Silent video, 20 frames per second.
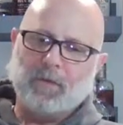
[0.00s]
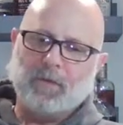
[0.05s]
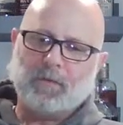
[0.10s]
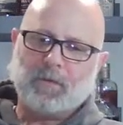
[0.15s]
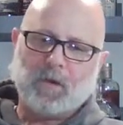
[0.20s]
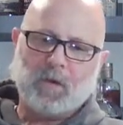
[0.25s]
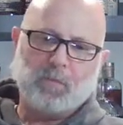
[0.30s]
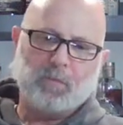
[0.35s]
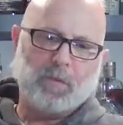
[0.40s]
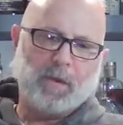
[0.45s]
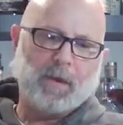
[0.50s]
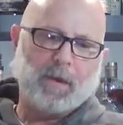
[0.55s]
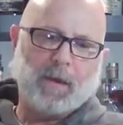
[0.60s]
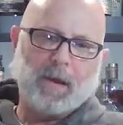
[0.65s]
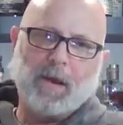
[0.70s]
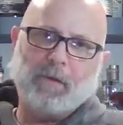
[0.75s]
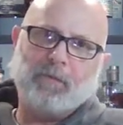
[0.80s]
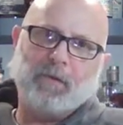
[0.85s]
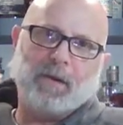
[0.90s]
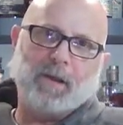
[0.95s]
you know, this
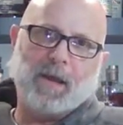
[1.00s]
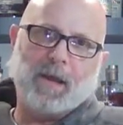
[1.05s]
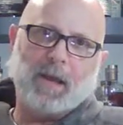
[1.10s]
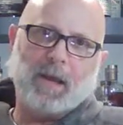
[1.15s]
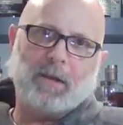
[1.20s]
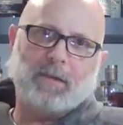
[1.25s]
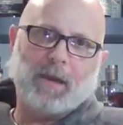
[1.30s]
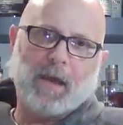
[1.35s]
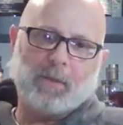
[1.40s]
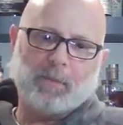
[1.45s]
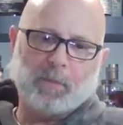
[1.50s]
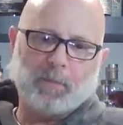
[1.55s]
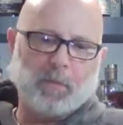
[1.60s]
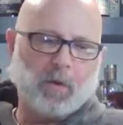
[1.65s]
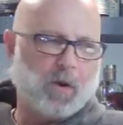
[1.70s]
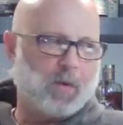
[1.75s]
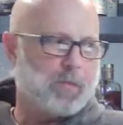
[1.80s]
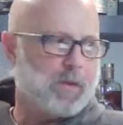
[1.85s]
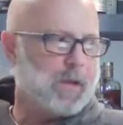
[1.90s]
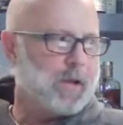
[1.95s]
could be an everyday
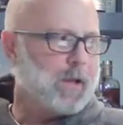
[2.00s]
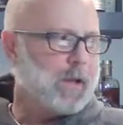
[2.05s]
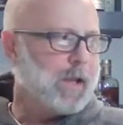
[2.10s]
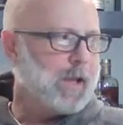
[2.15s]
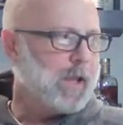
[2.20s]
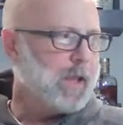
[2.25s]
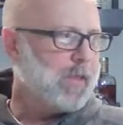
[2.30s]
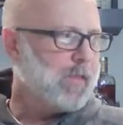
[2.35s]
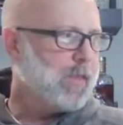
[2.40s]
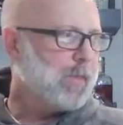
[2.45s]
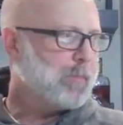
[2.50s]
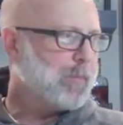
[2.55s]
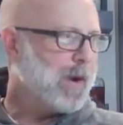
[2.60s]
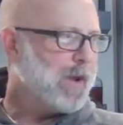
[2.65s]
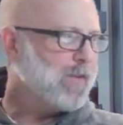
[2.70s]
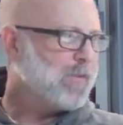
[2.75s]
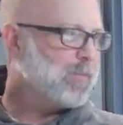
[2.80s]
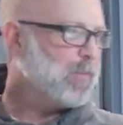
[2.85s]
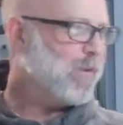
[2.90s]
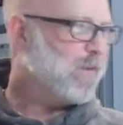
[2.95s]
type of bourbon. And